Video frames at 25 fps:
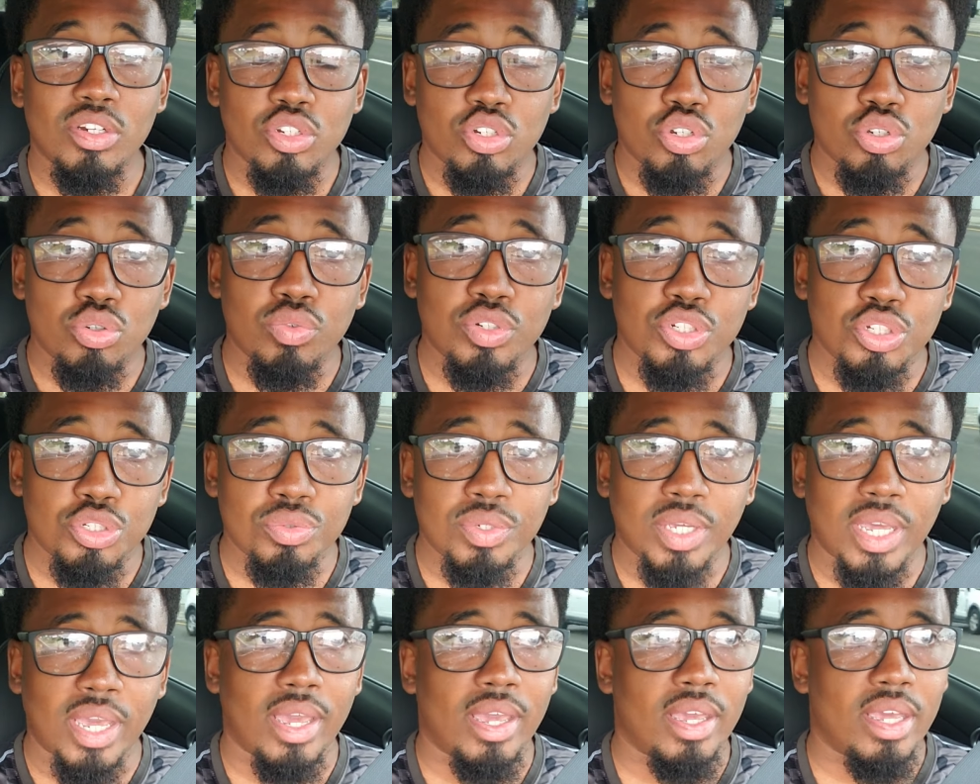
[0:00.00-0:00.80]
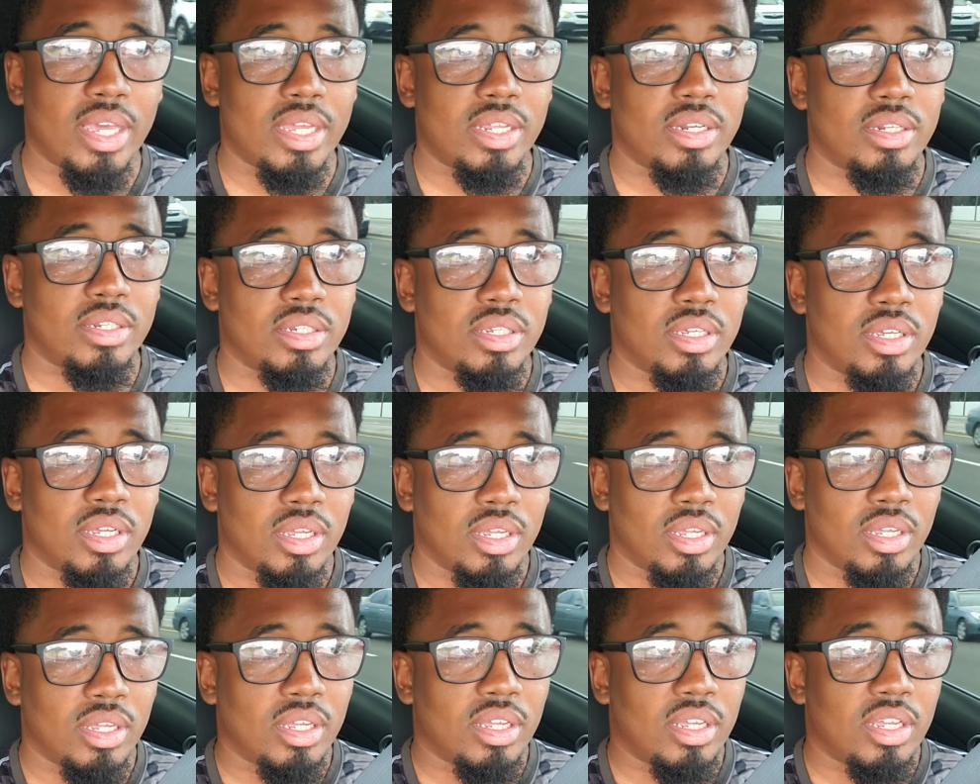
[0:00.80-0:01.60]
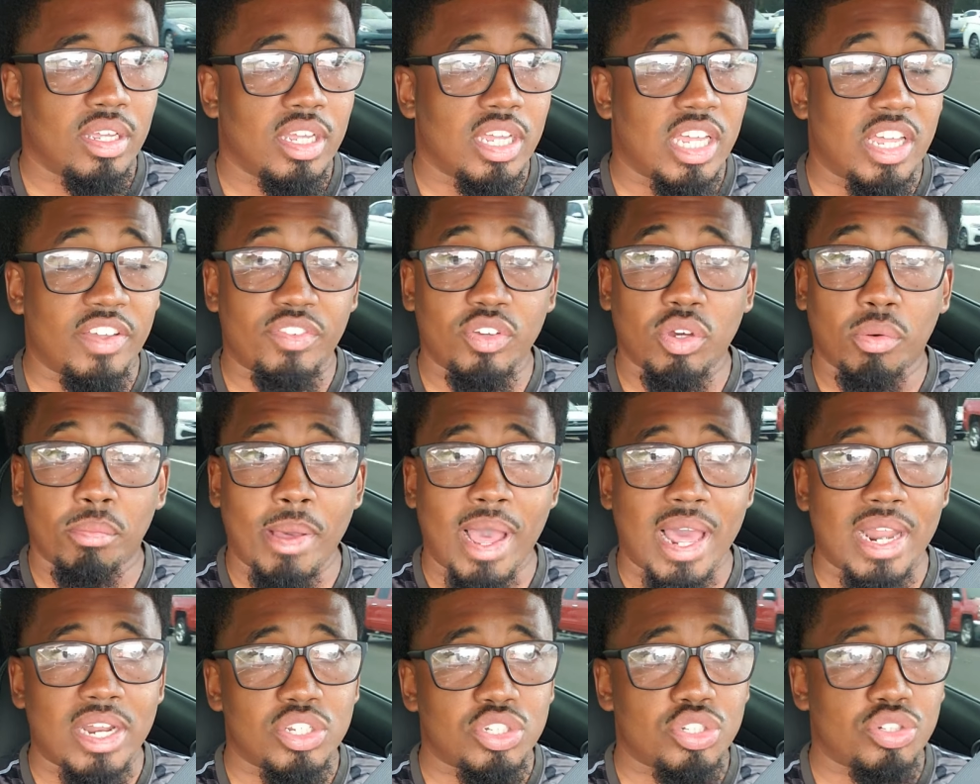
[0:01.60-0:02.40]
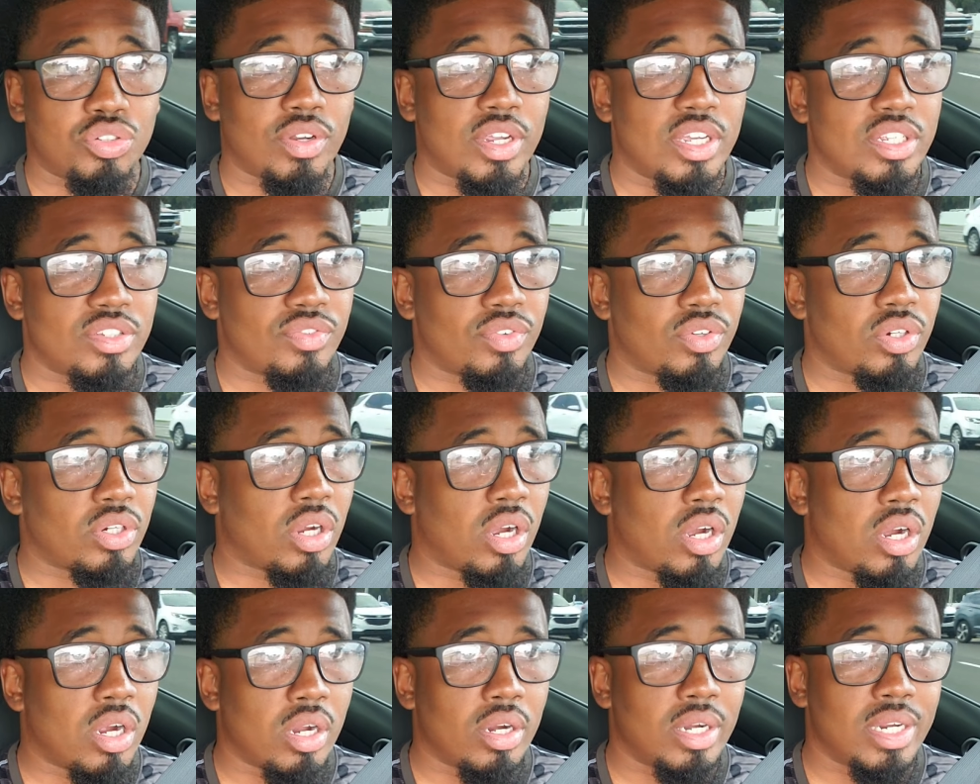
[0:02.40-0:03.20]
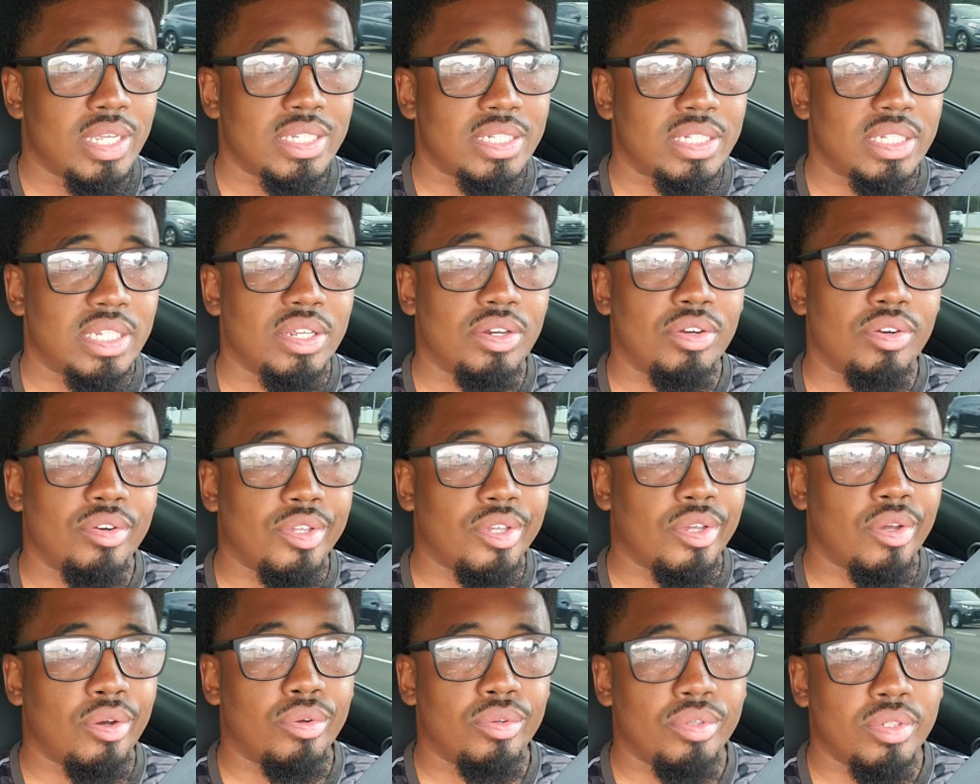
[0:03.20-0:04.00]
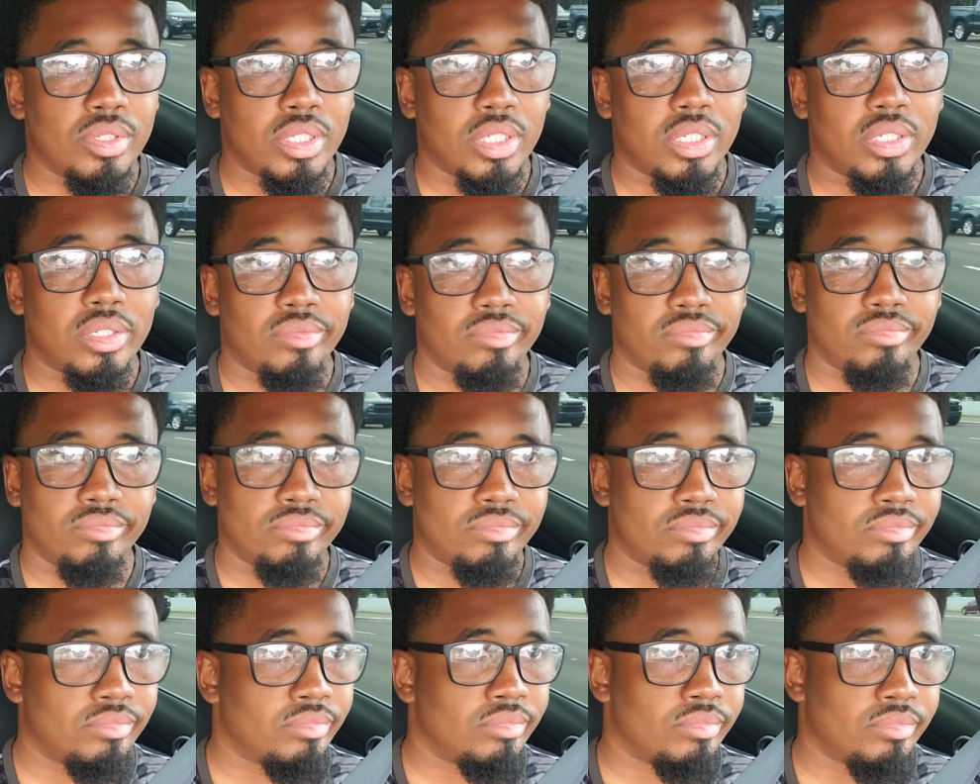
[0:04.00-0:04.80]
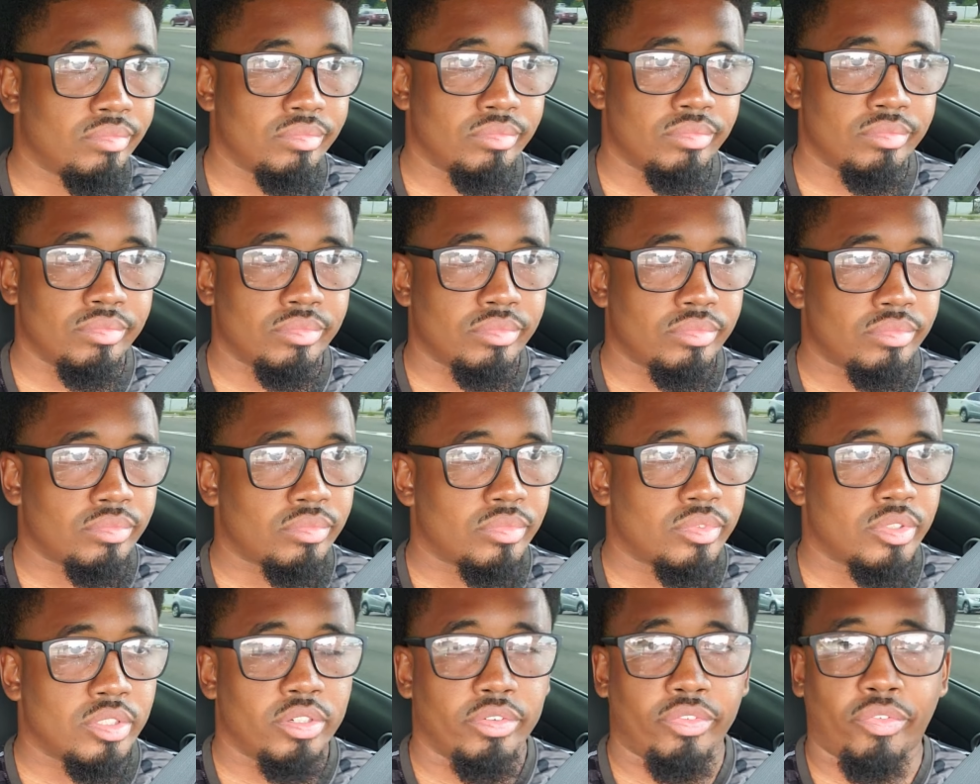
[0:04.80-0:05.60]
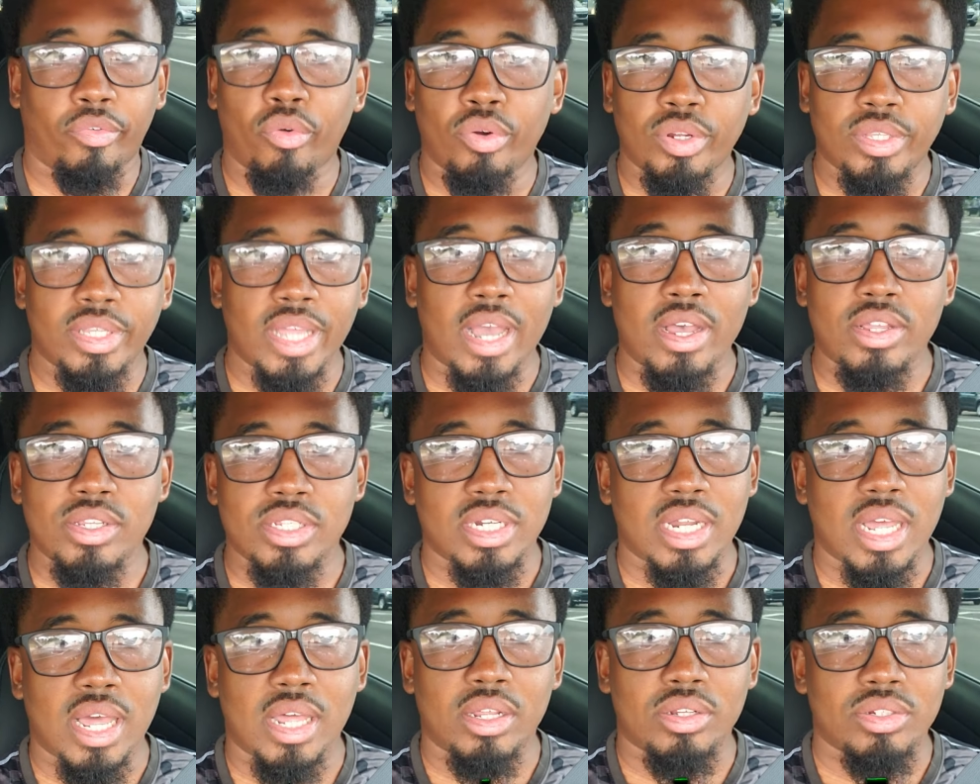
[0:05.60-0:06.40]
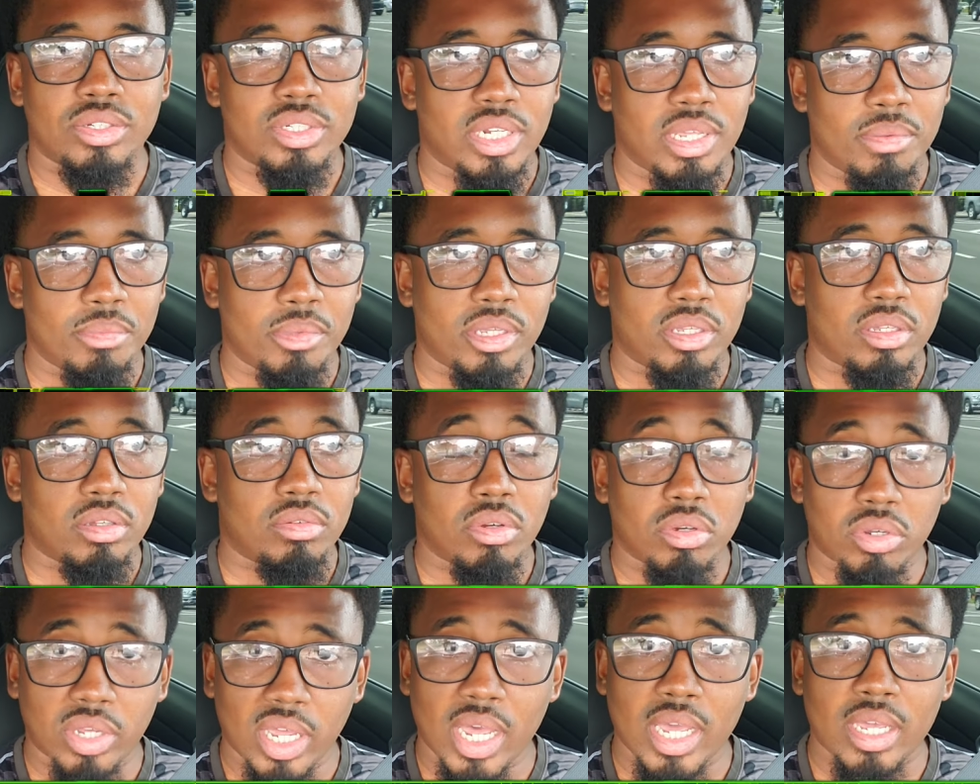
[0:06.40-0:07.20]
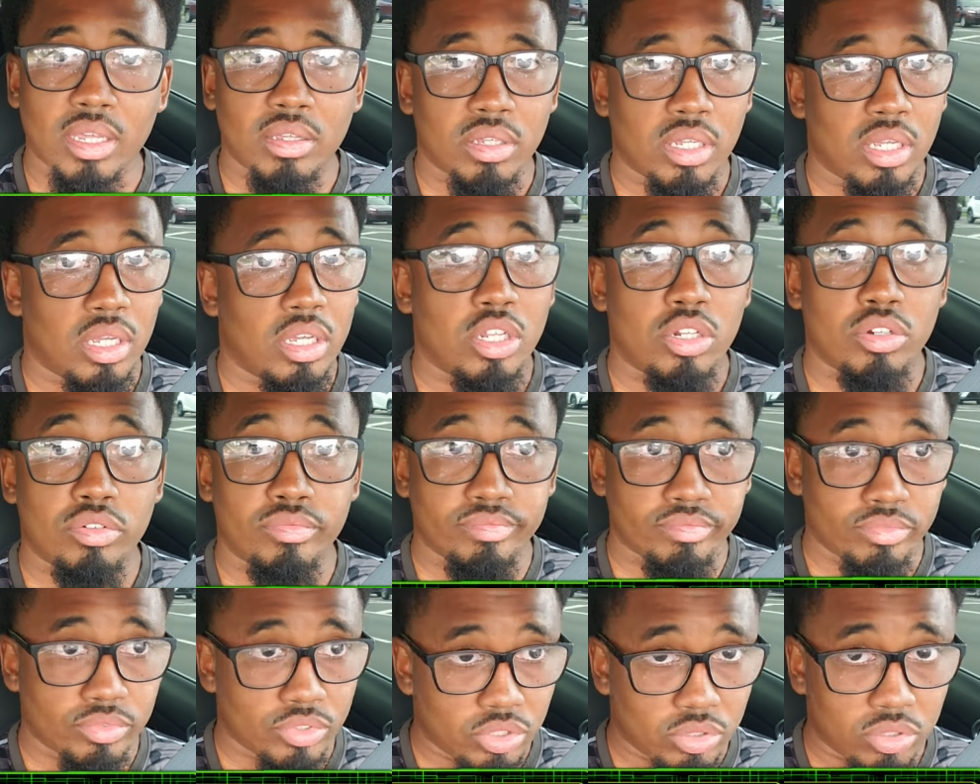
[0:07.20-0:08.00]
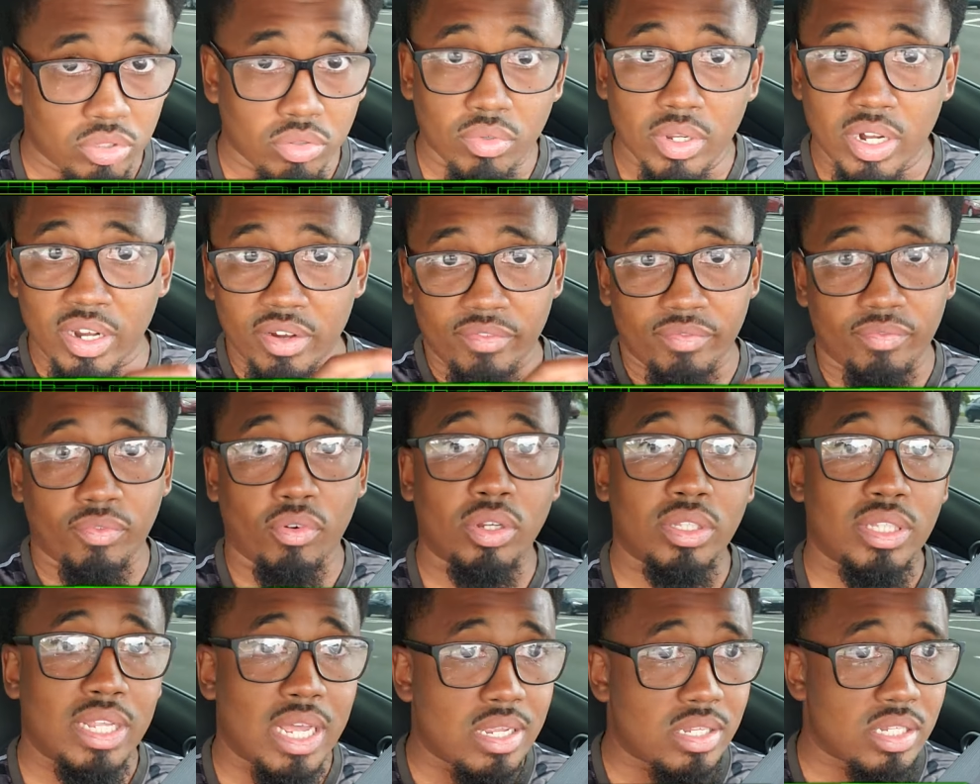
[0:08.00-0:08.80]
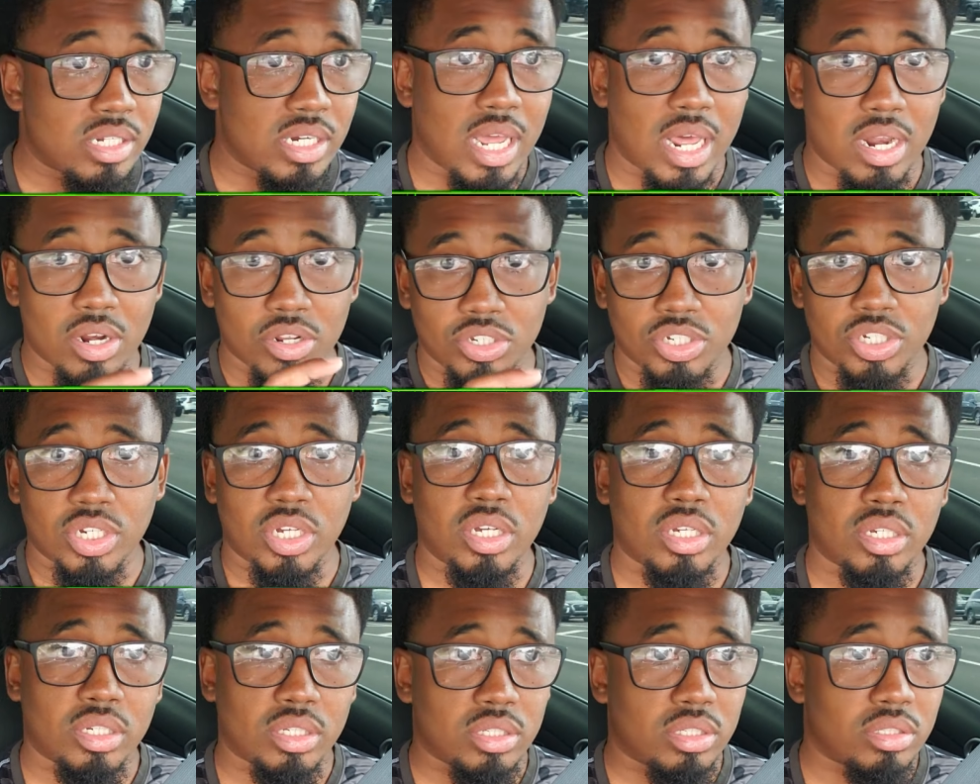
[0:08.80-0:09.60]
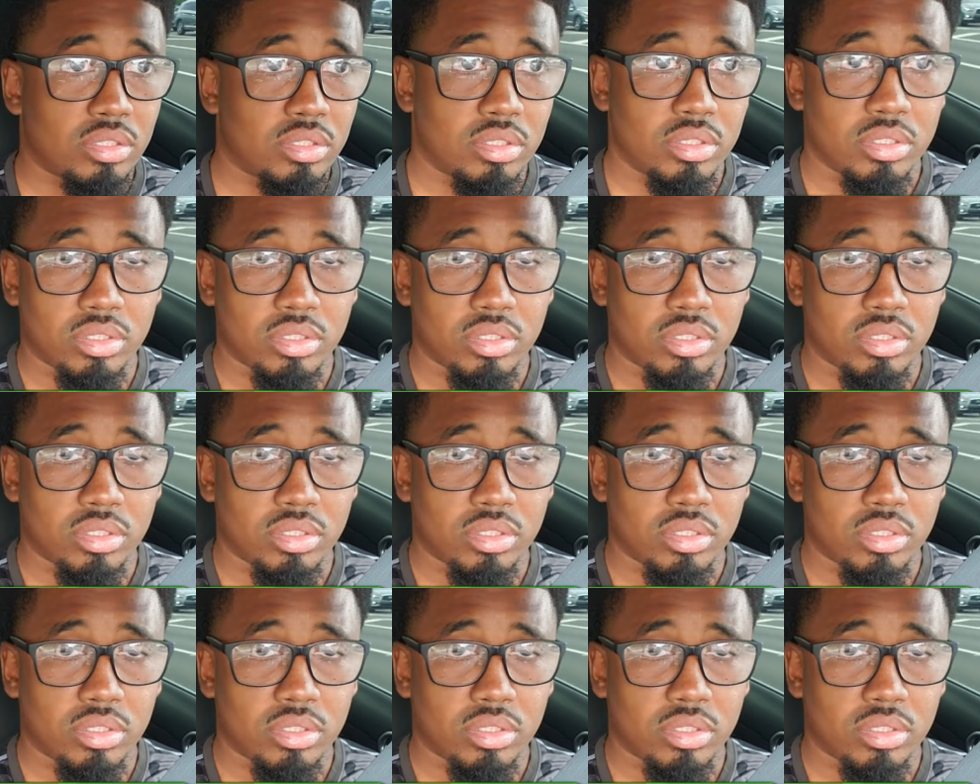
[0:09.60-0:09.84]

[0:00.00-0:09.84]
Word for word: Do what you can if your balance transfer card is literally only $4,000 limit, okay, do it in $4,000 chunks